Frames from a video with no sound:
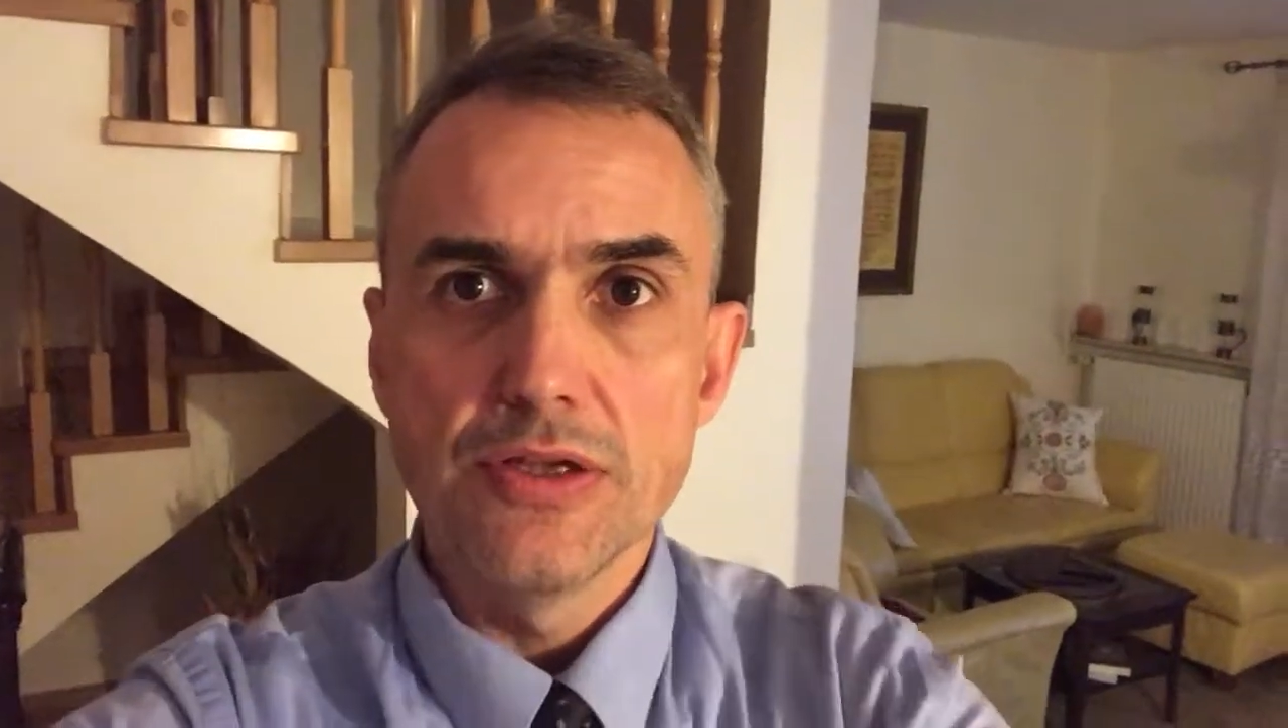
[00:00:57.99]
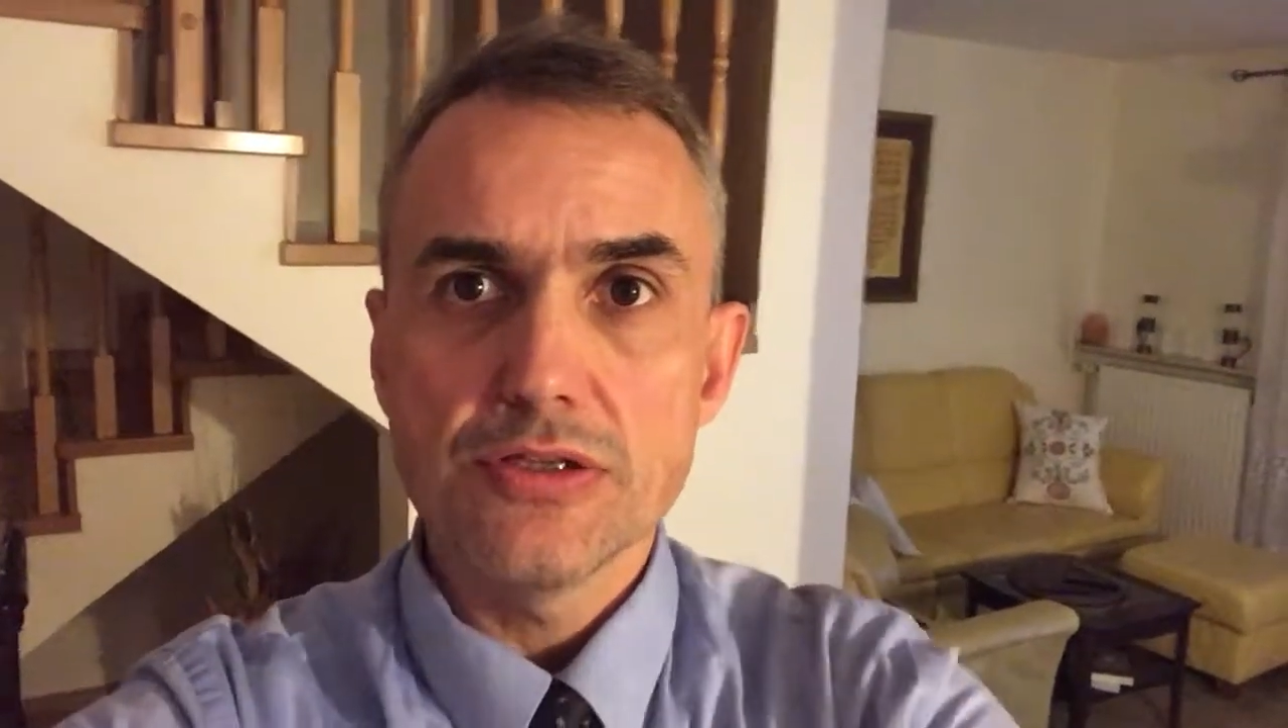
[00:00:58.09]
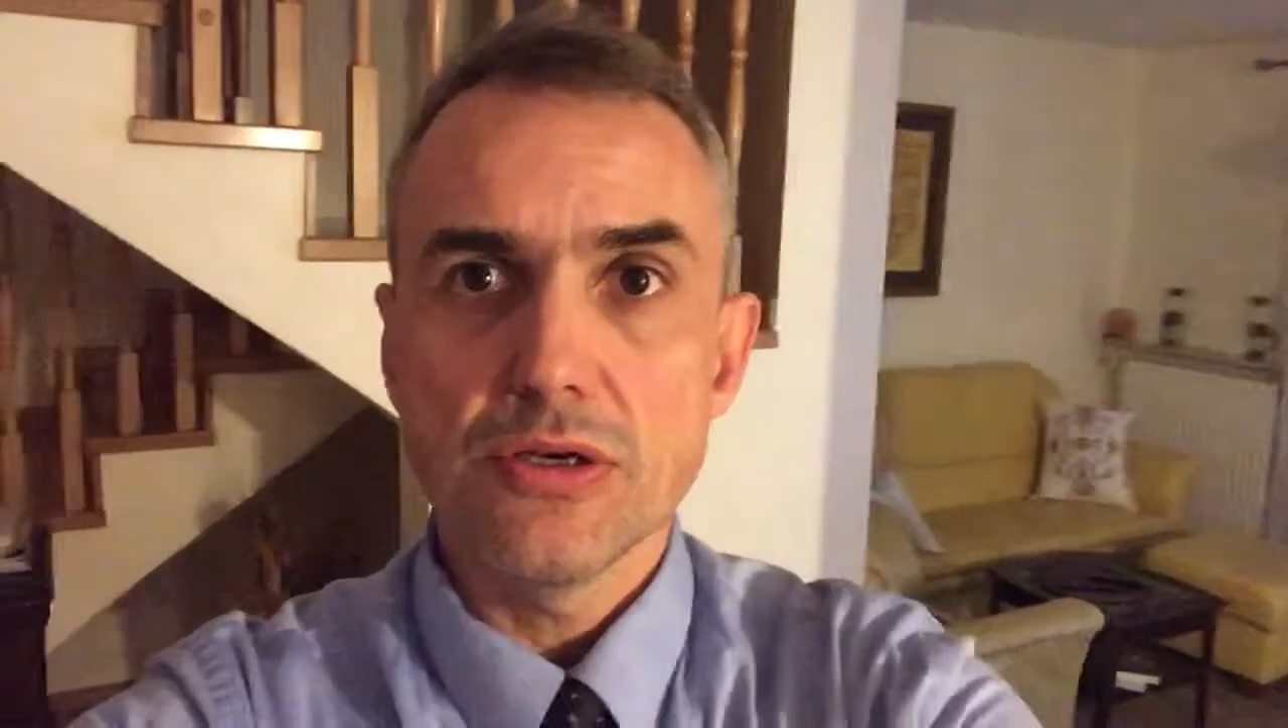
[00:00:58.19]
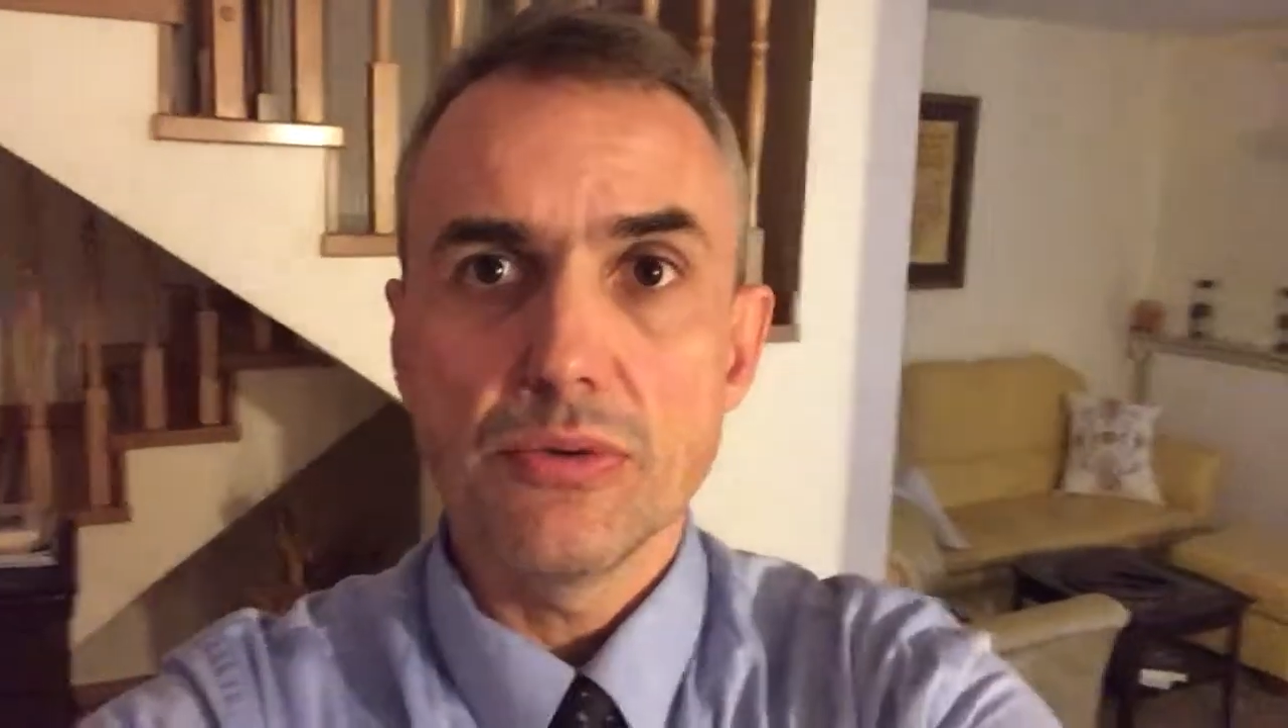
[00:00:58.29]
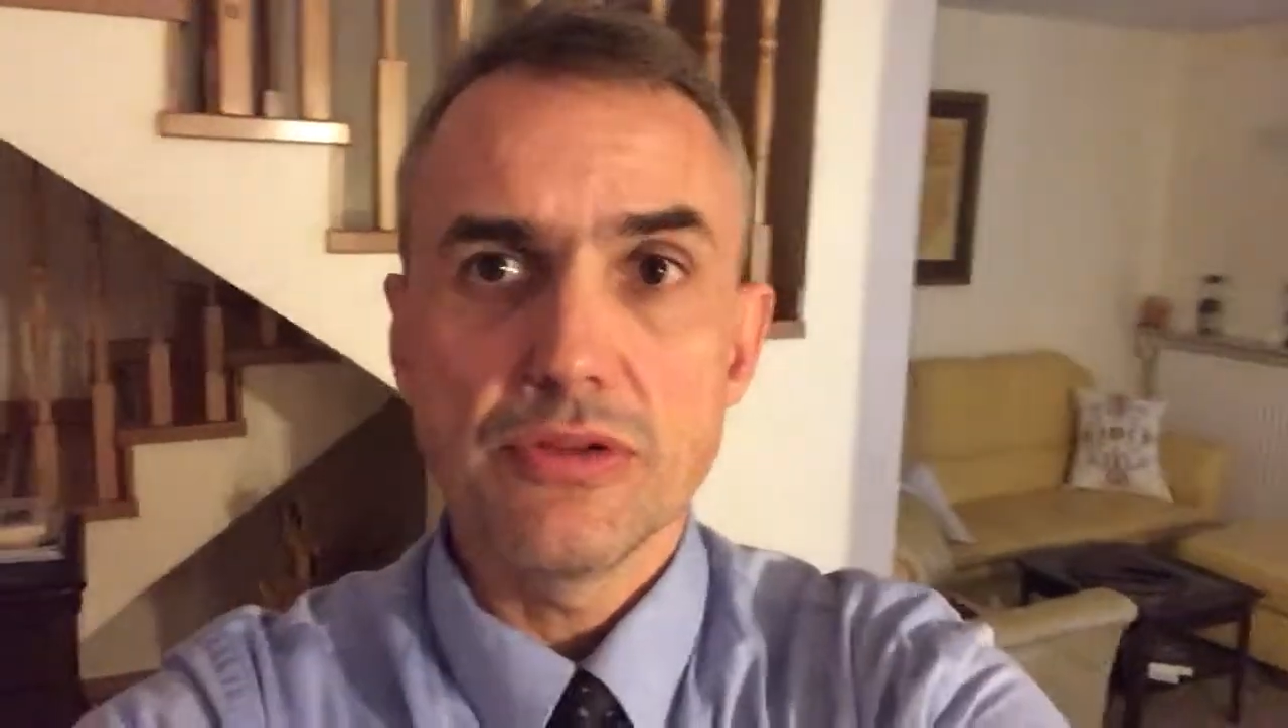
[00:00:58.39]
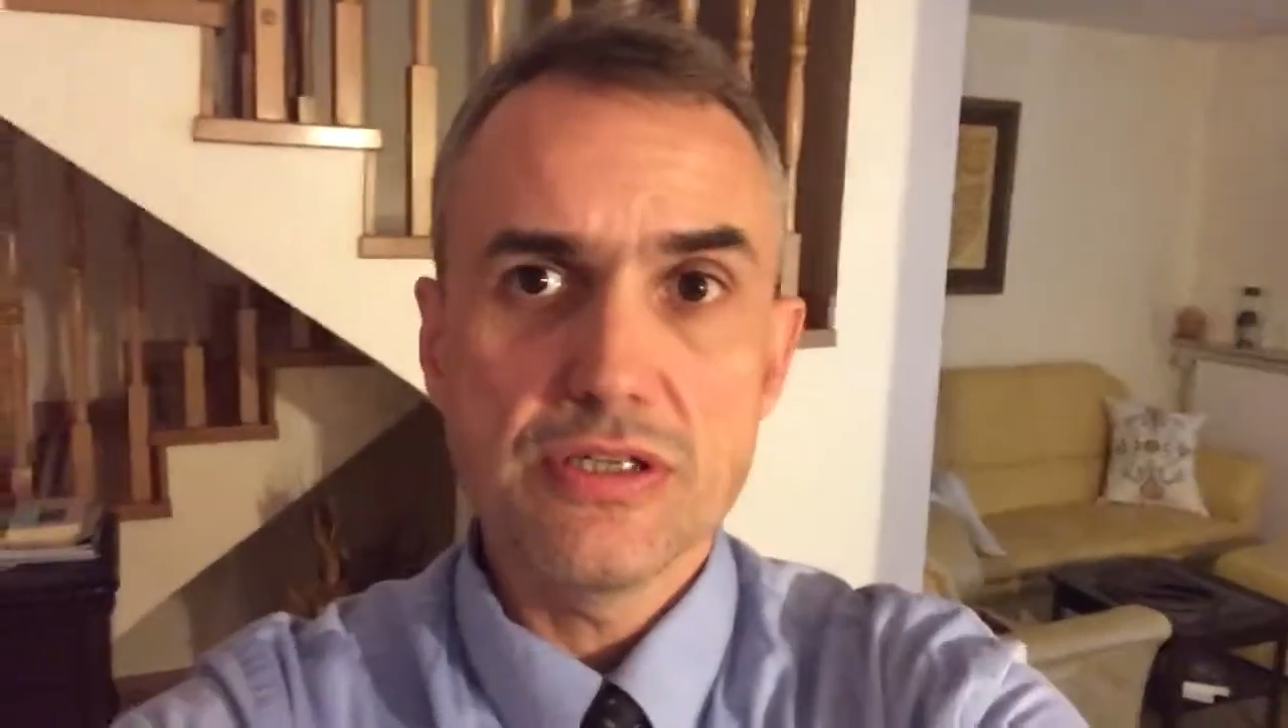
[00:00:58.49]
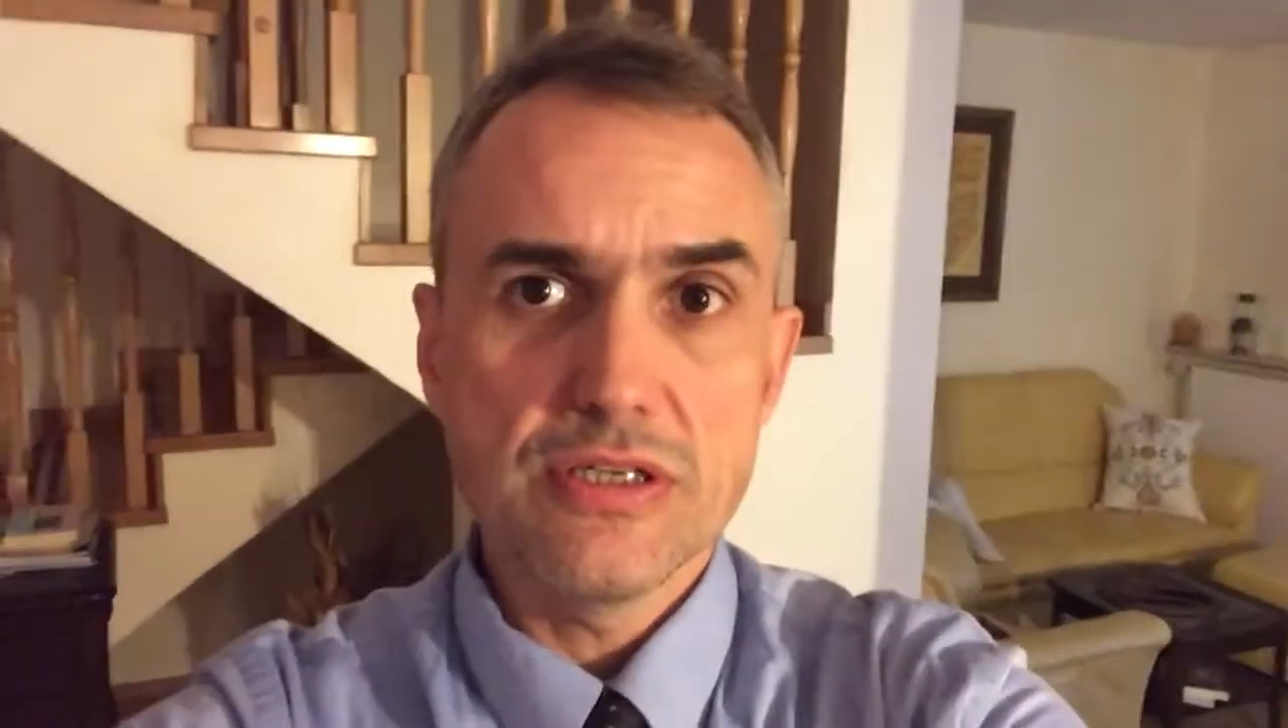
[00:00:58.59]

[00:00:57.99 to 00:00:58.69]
So this